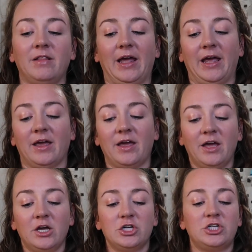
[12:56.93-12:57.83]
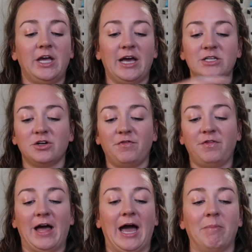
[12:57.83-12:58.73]
Like, she has her
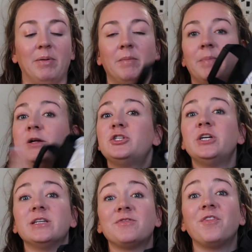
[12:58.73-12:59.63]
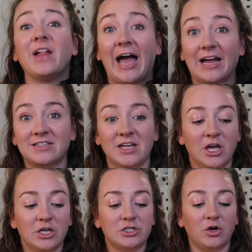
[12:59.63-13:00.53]
flap, but she's flat.
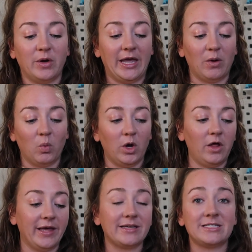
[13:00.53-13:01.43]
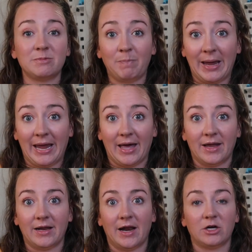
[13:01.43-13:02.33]
So it will
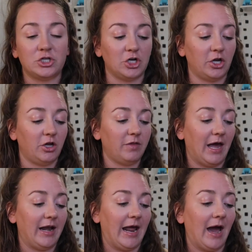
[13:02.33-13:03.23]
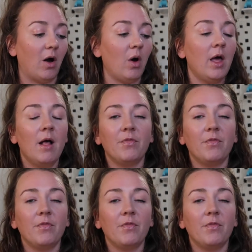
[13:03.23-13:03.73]
expand, and I'll show you that now.